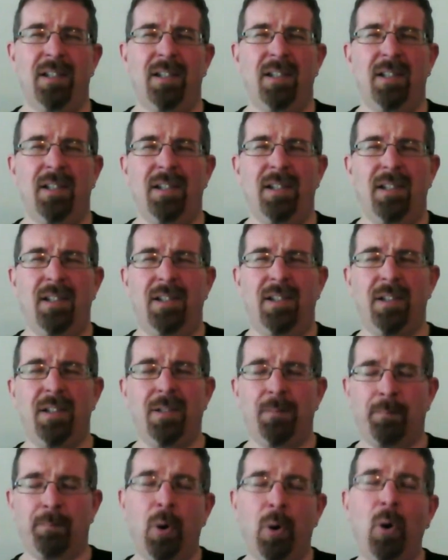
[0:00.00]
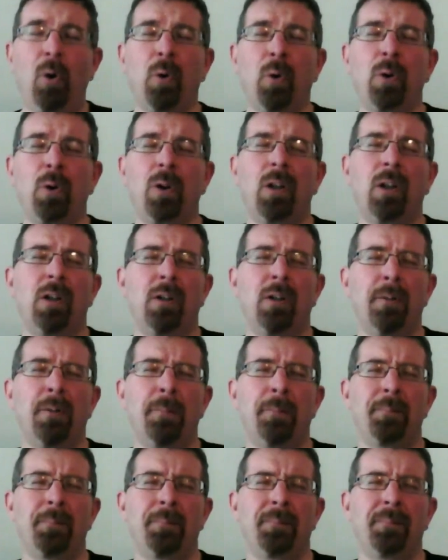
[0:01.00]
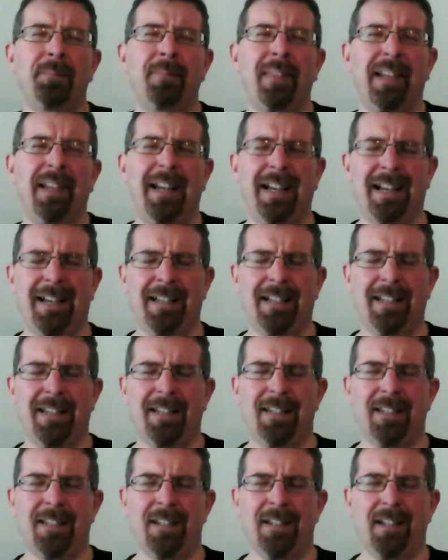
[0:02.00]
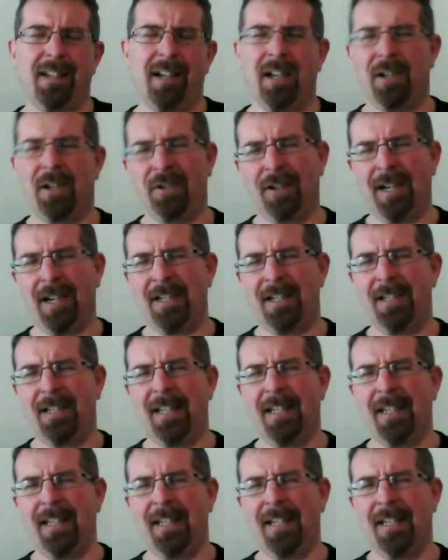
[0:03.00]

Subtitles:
St. Paul as a tragedy,